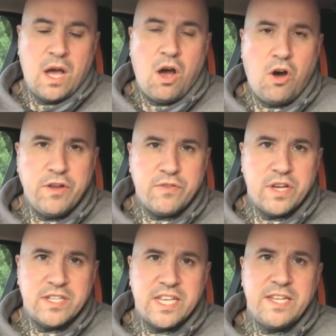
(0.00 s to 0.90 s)
high
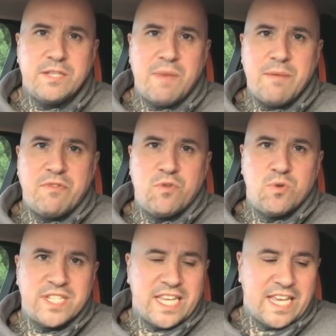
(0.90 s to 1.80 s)
13s, maybe
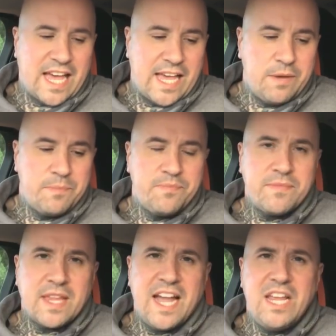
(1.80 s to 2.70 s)
14k,
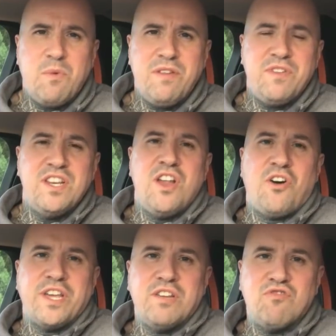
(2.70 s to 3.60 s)
and it went for
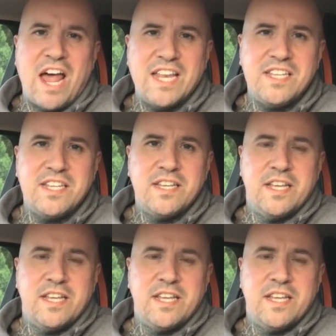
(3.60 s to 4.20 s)
9 grand.